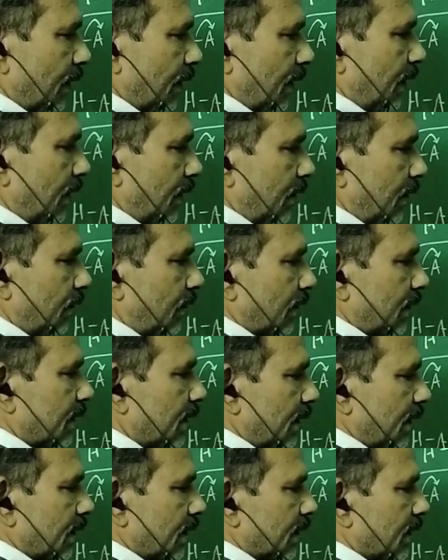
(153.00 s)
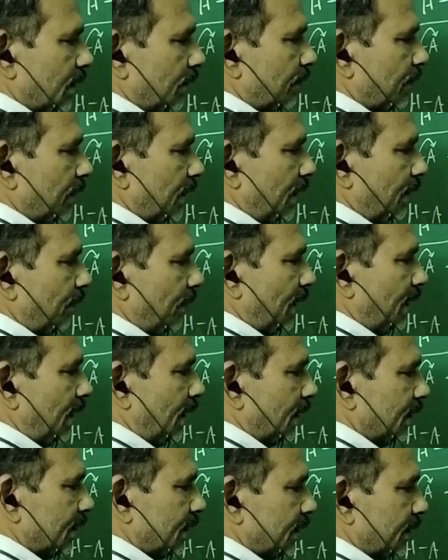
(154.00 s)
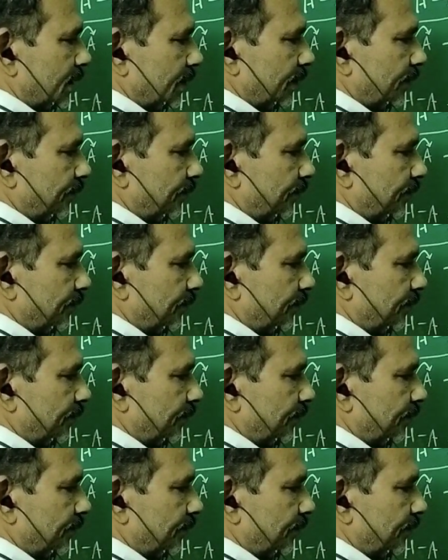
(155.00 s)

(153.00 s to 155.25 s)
into concentration of A minus